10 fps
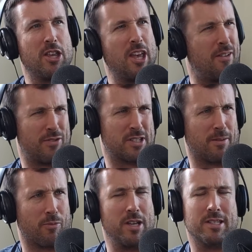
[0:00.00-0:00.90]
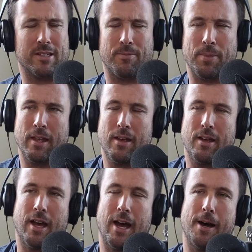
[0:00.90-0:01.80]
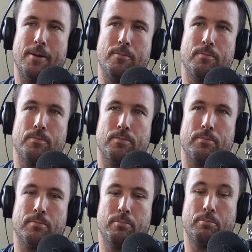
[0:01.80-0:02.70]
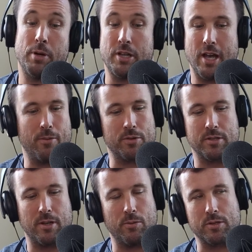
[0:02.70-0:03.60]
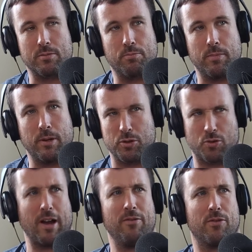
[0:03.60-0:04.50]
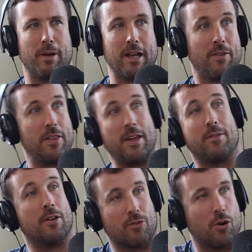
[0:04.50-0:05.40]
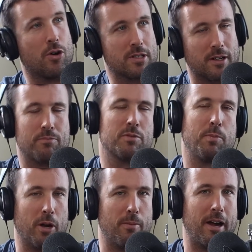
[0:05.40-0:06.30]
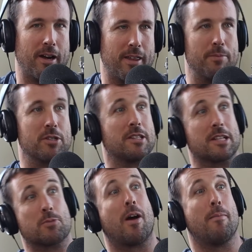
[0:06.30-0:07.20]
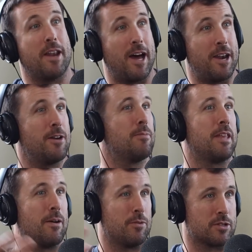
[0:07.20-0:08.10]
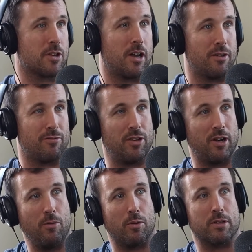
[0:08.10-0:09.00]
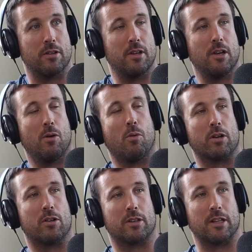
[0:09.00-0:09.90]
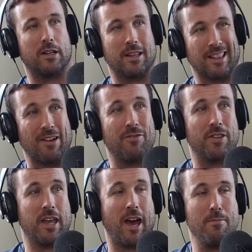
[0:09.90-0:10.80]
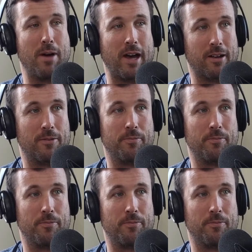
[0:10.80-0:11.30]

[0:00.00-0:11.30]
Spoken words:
For some reason. But yeah, it was great for me. And then that, of course, like spoken about in other episodes, that's where I met Adam. And that was kind of, you know, what got the love for the game back.